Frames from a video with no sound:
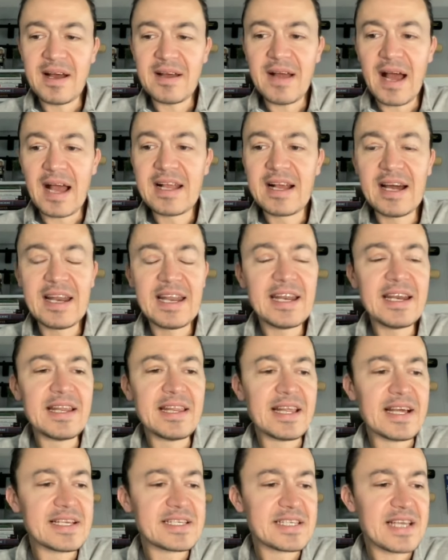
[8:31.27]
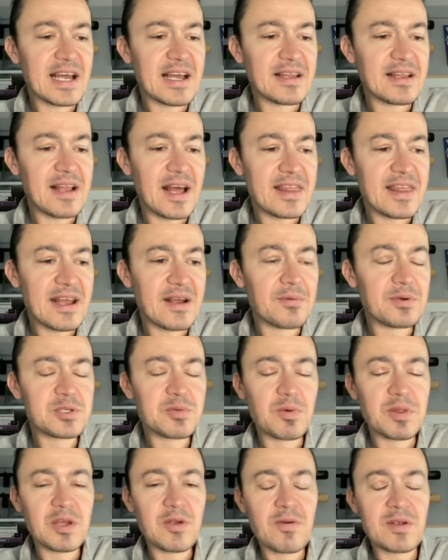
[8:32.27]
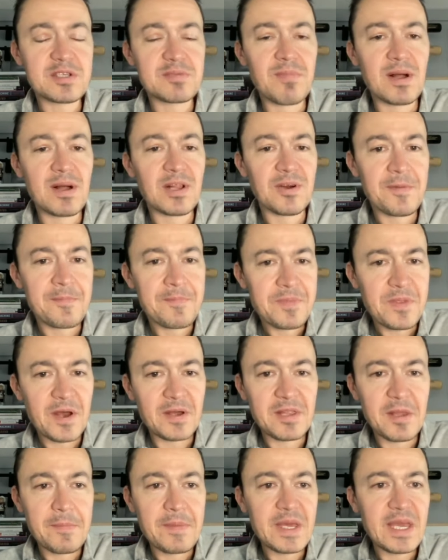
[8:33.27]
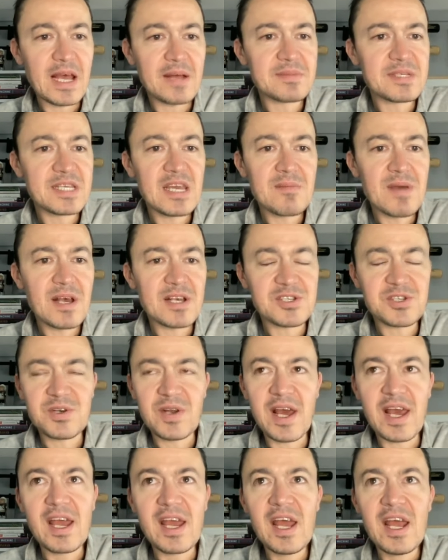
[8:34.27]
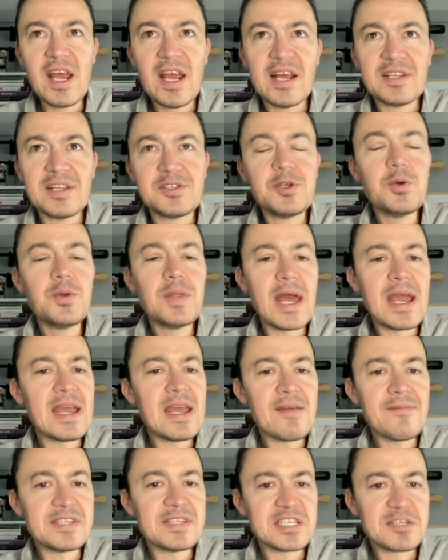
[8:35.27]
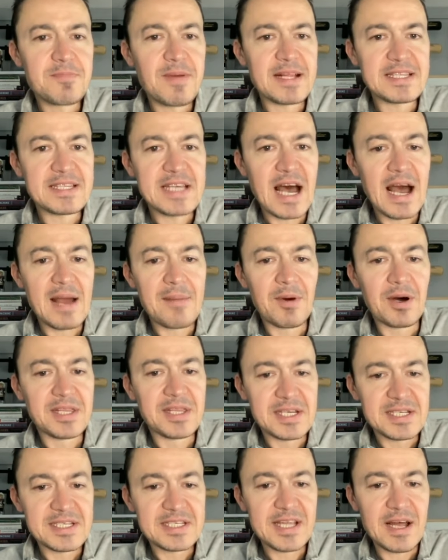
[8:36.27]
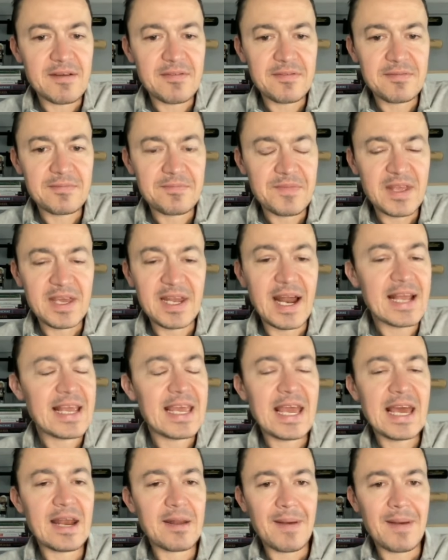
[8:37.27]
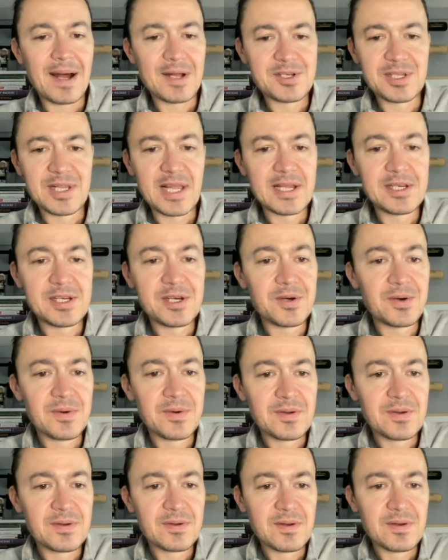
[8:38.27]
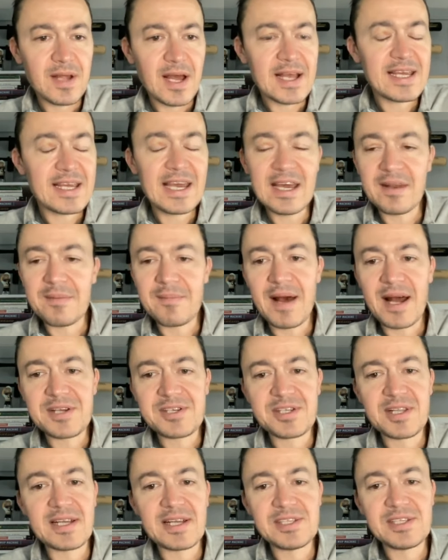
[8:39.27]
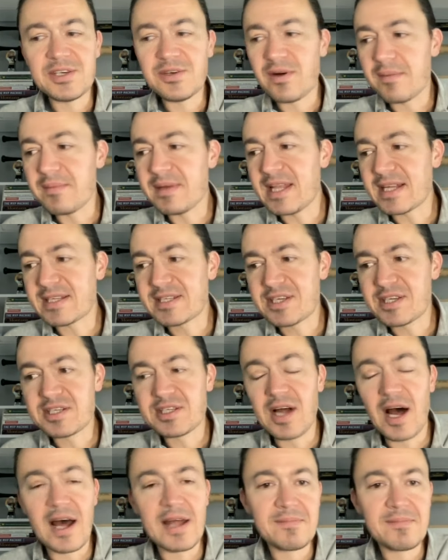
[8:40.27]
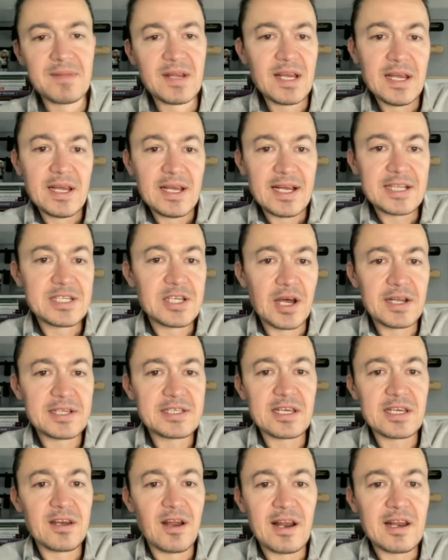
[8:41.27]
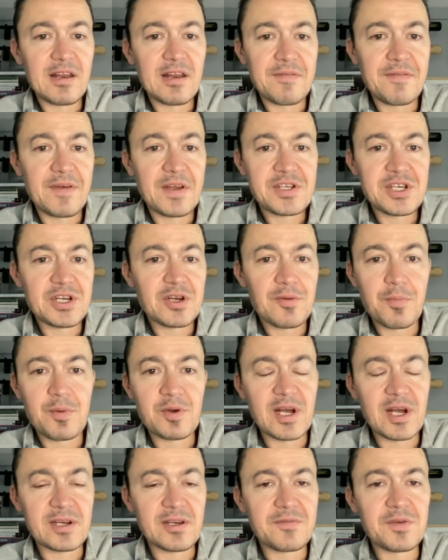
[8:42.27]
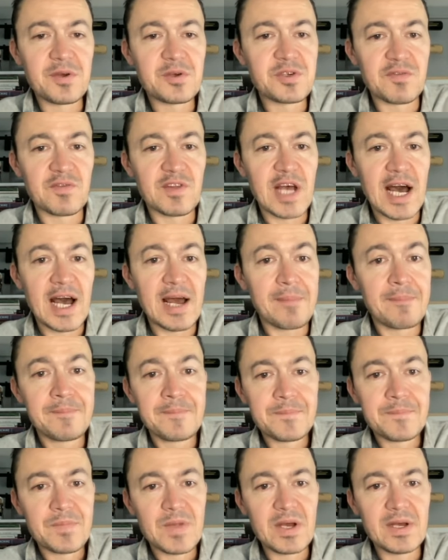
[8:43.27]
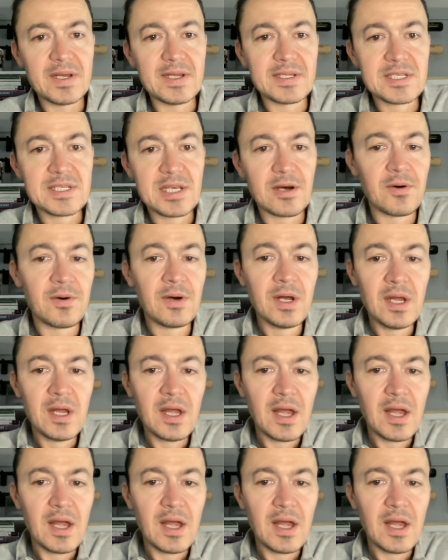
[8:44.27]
I got into this, I think it was with Chris Muller on the PM team yesterday. Do they even spend time on this stuff? And I can't imagine they do. I can't imagine they do. I mean, that's just not, it's honestly not an efficient or productive use of time. And so,